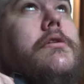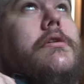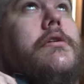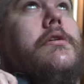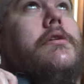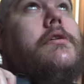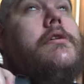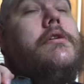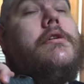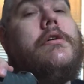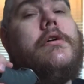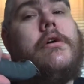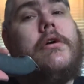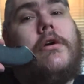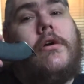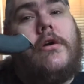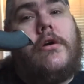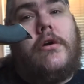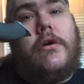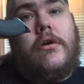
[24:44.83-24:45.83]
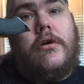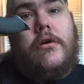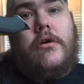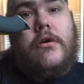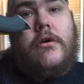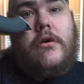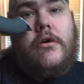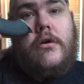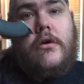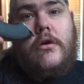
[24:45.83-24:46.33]
just meant
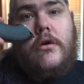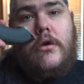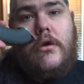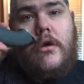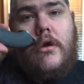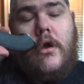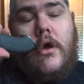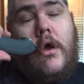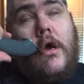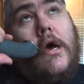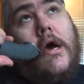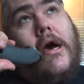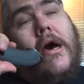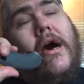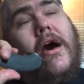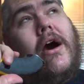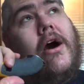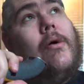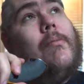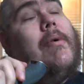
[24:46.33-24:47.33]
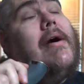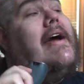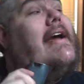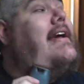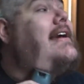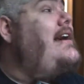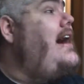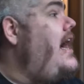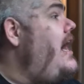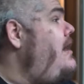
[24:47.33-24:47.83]
trim it. Oh
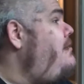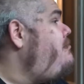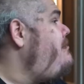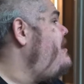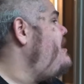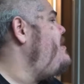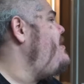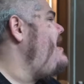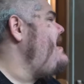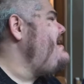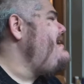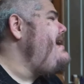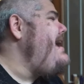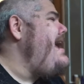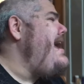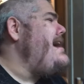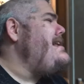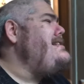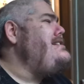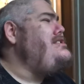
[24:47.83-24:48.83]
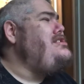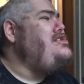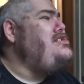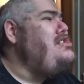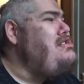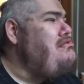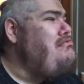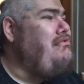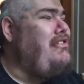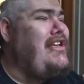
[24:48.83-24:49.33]
my god, bro, I can't
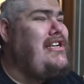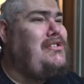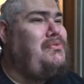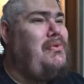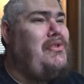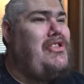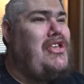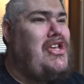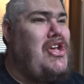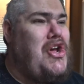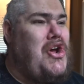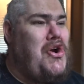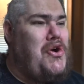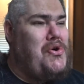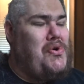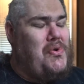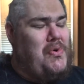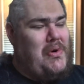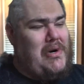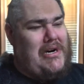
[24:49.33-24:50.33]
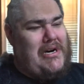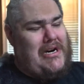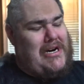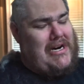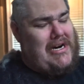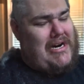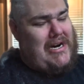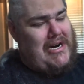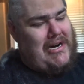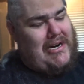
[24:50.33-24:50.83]
do this with you!
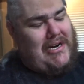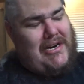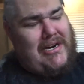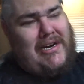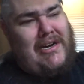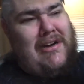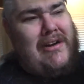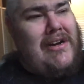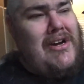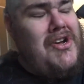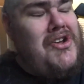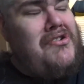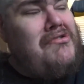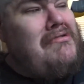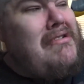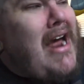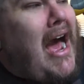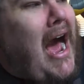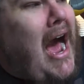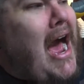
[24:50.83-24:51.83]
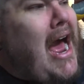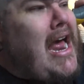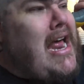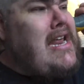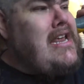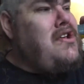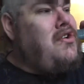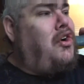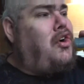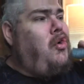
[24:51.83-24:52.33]
you're
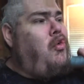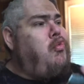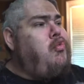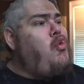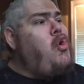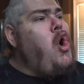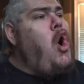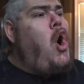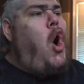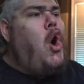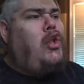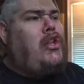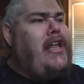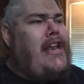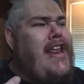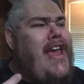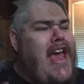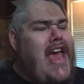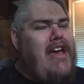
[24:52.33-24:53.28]
not, you're cruel and